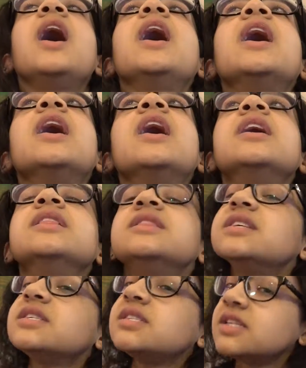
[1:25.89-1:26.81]

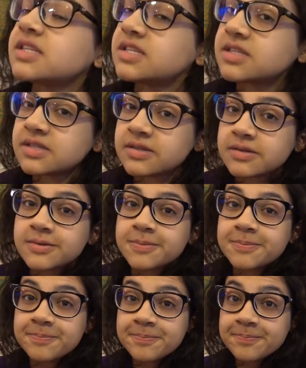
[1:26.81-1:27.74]
and this is
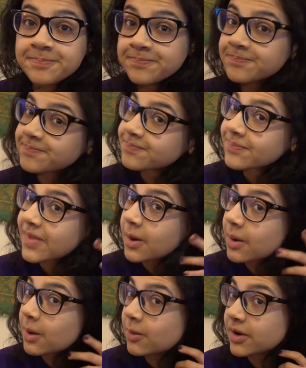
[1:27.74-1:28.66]

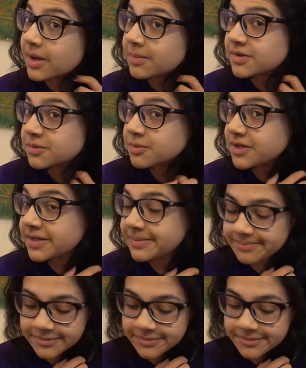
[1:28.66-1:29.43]
how I woke up this morning.